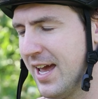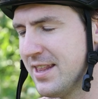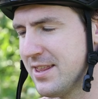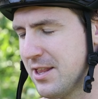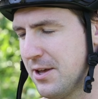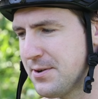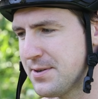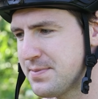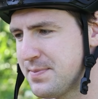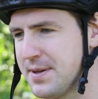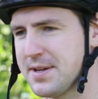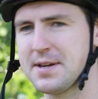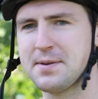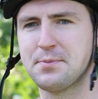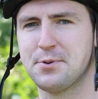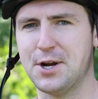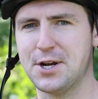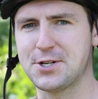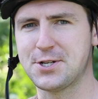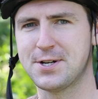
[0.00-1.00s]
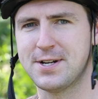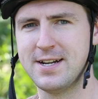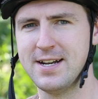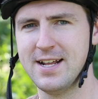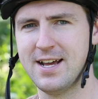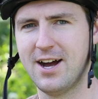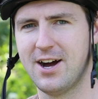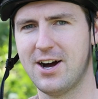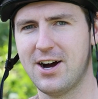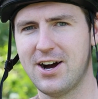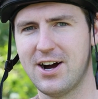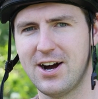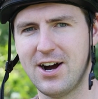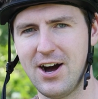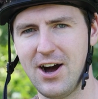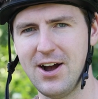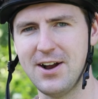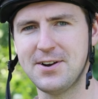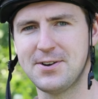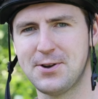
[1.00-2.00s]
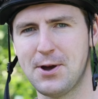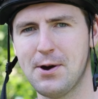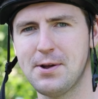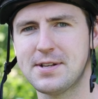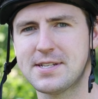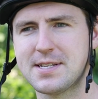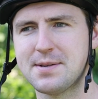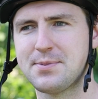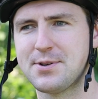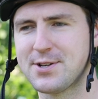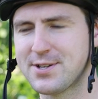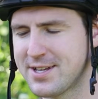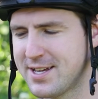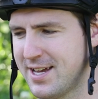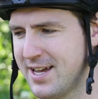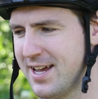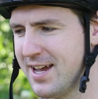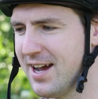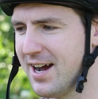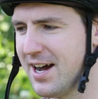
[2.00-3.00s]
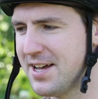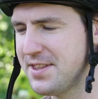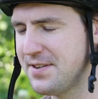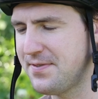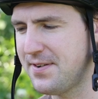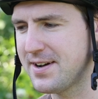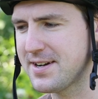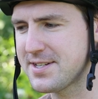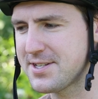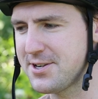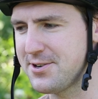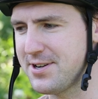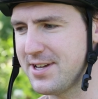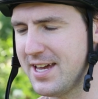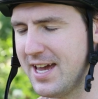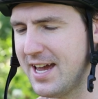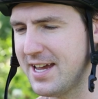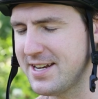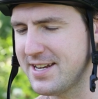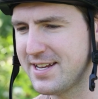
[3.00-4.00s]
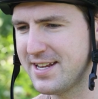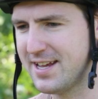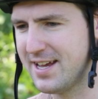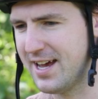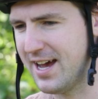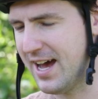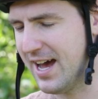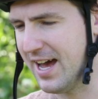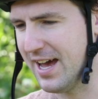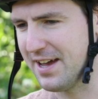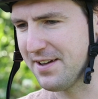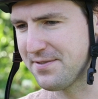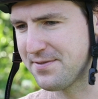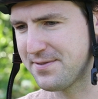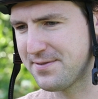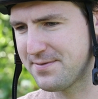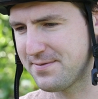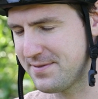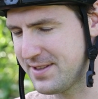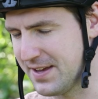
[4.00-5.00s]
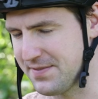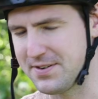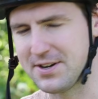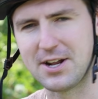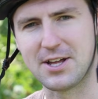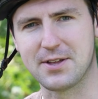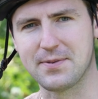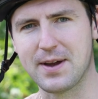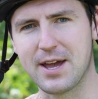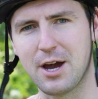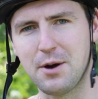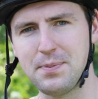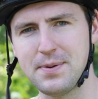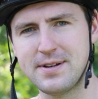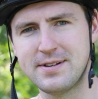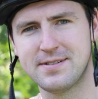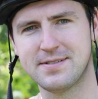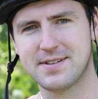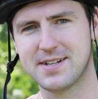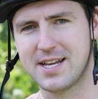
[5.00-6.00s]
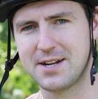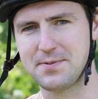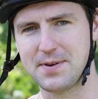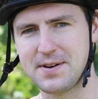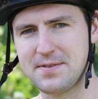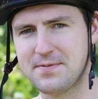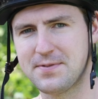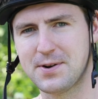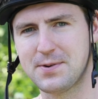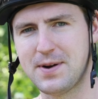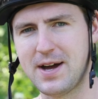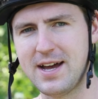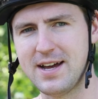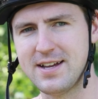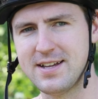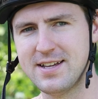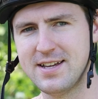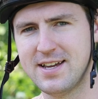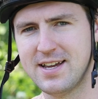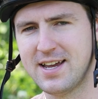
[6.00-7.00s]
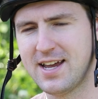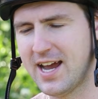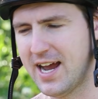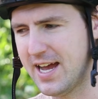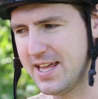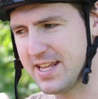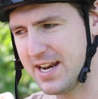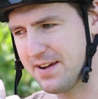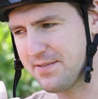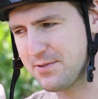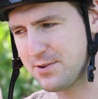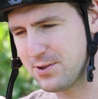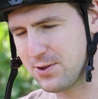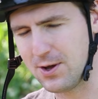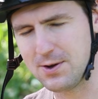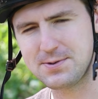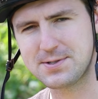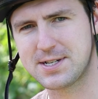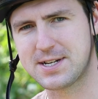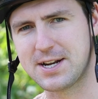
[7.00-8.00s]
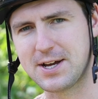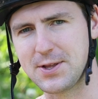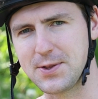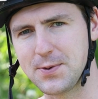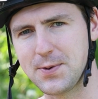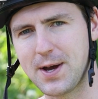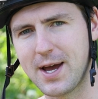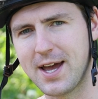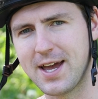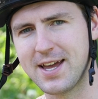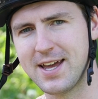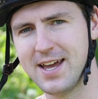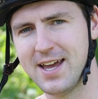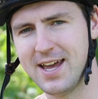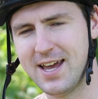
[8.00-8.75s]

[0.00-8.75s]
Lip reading: and low speed compression are noticeable. On the Fox 38, I've left it all the way open and ridden for a while, and then I've closed it all the way,